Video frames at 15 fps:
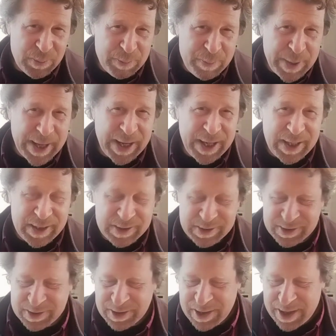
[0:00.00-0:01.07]

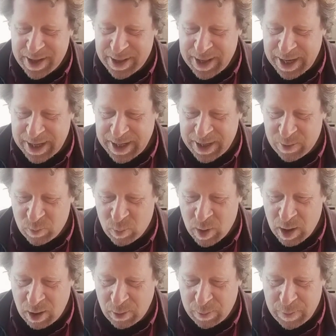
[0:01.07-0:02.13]
means that it
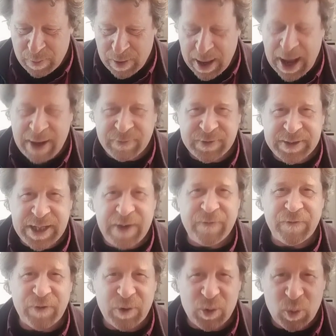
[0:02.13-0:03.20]
will have
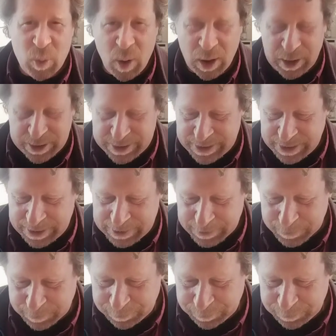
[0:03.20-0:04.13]
different qualities